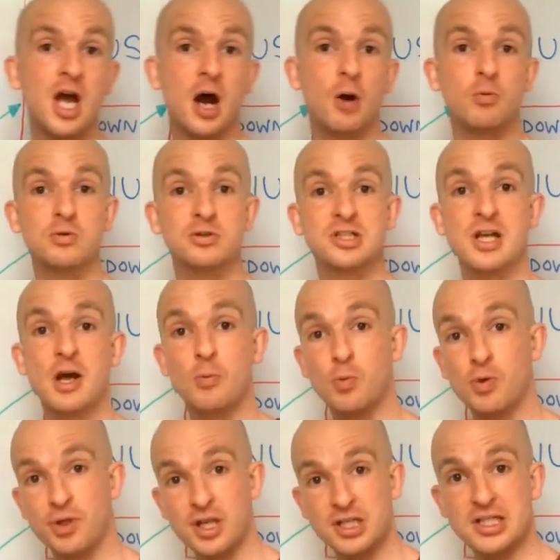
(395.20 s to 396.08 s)
and we'll say,
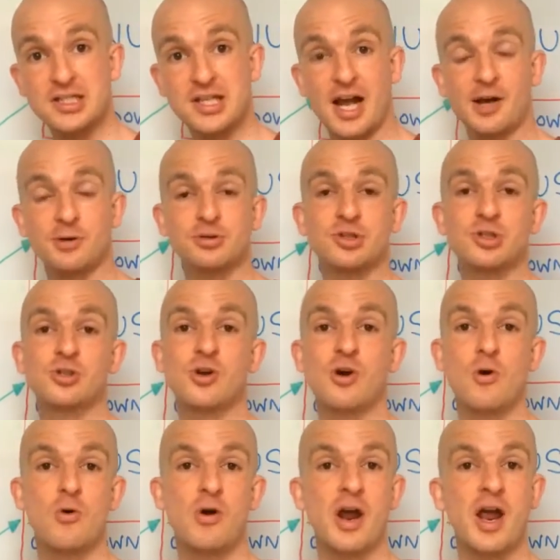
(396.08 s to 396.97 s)
well, this is how to
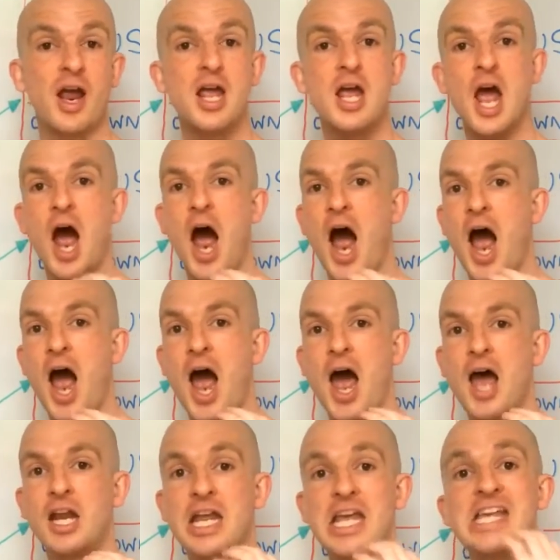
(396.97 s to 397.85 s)
do it,
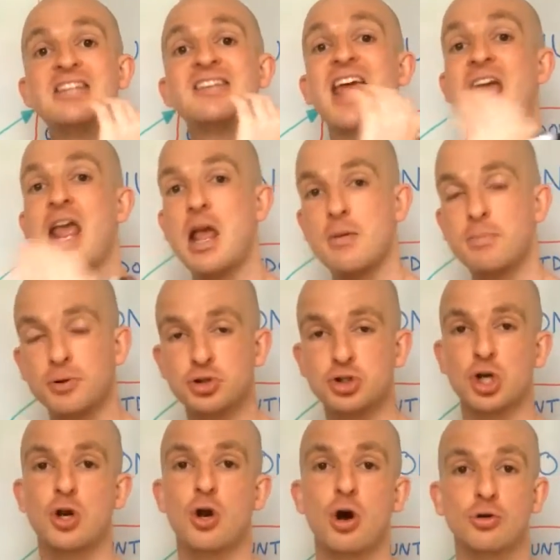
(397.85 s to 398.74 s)
and he's able
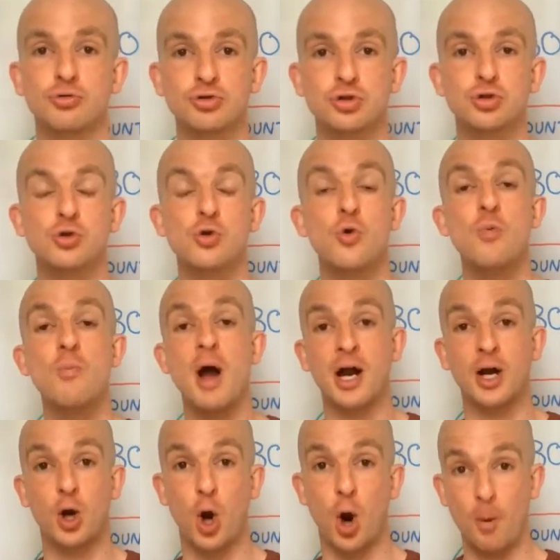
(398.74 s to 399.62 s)
to consume
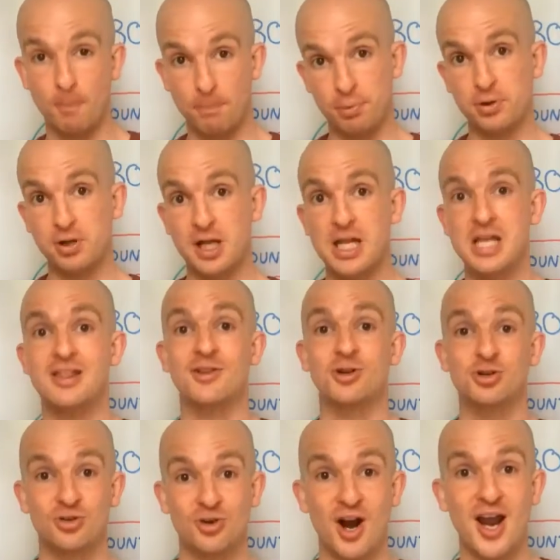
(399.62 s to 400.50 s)
and complete the
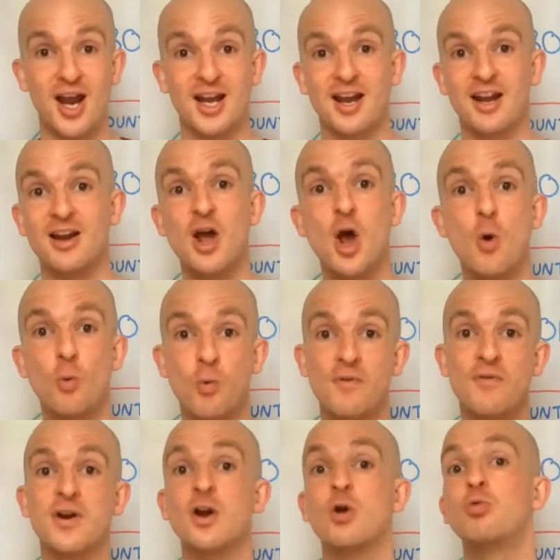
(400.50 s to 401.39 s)
training
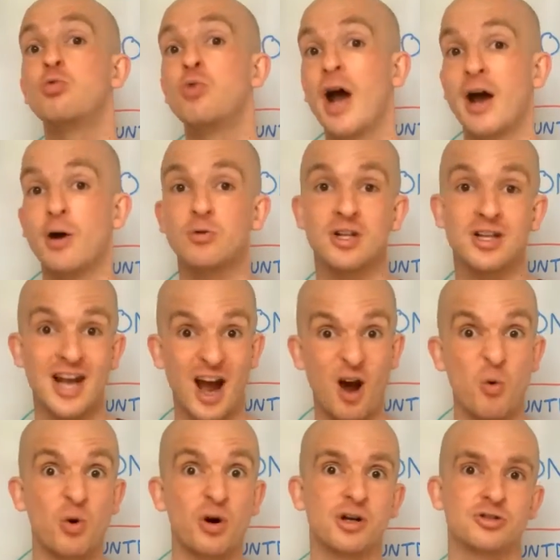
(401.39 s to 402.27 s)
within around an
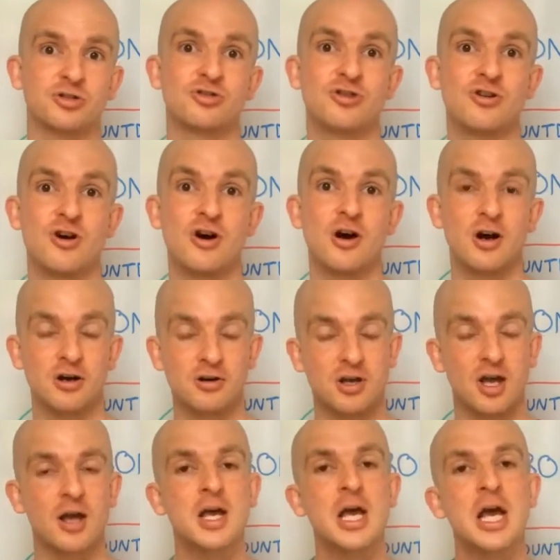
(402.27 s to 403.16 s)
hour or so,
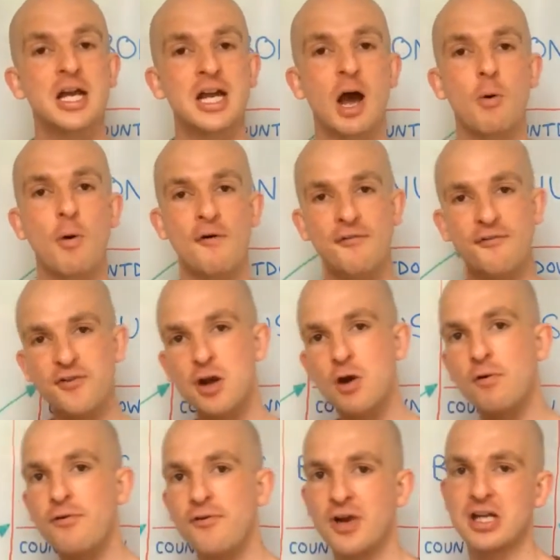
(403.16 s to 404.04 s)
okay? Now, a
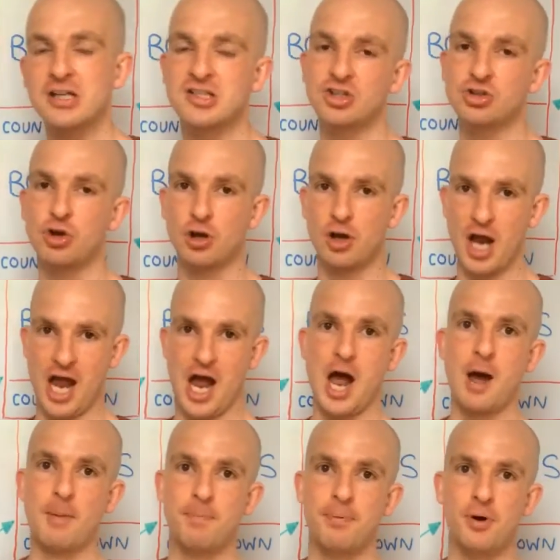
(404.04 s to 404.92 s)
few things is going to
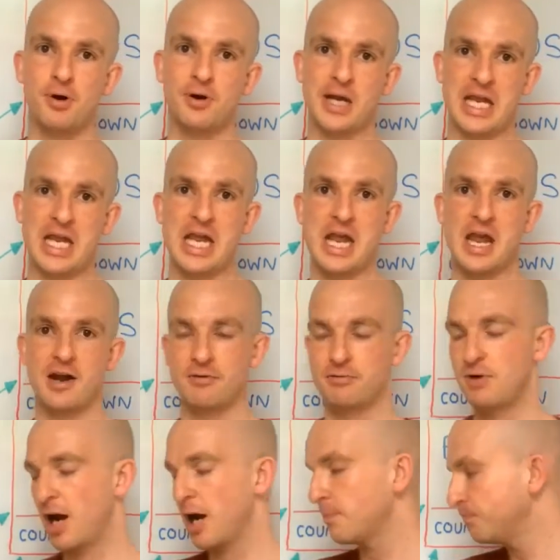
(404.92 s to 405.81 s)
happen here,
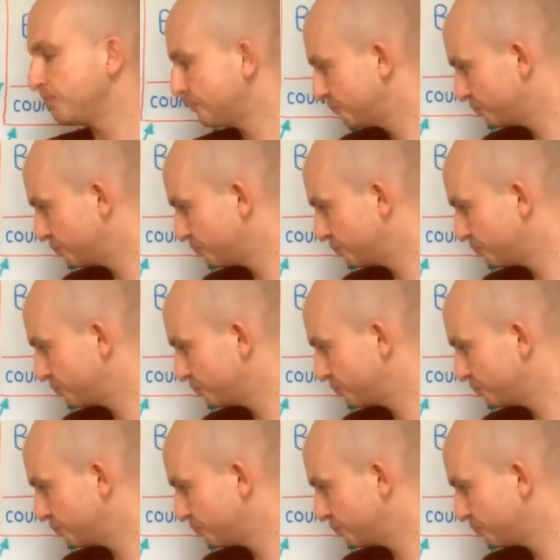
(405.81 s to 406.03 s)
right?